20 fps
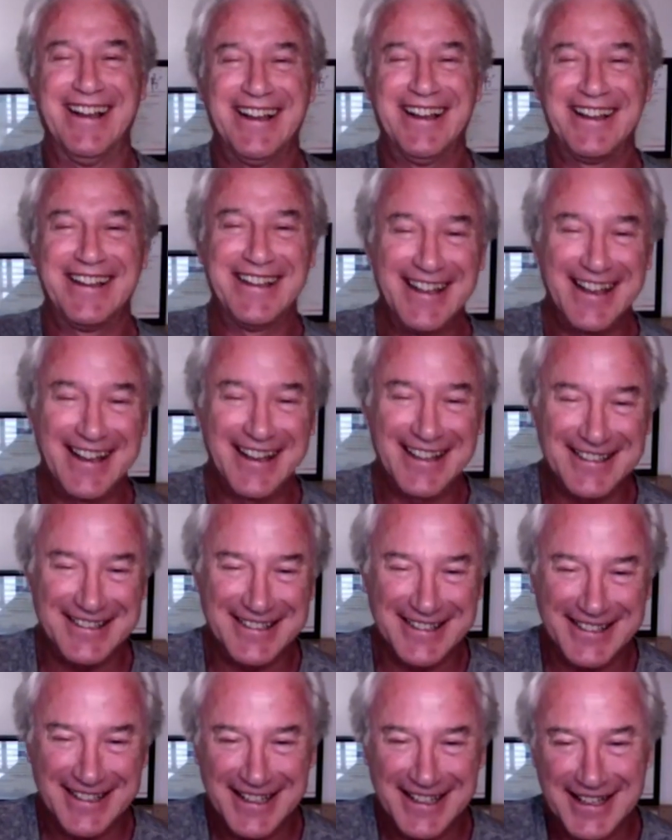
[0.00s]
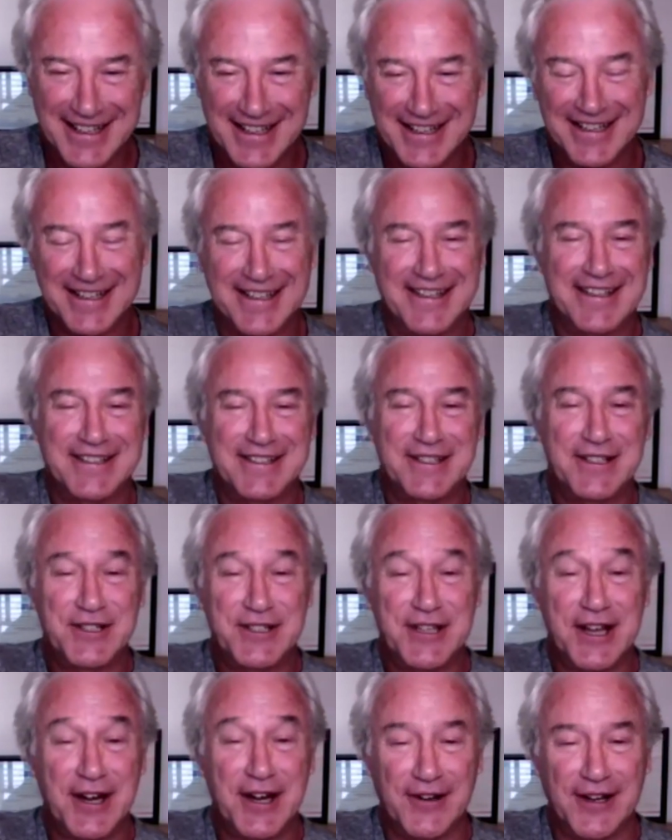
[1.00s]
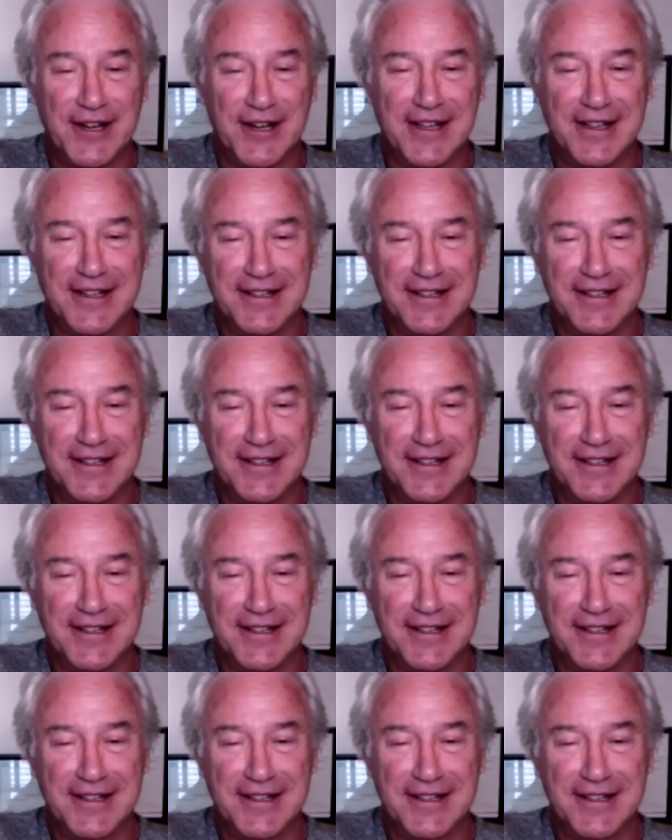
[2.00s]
Yes, it's a sharing.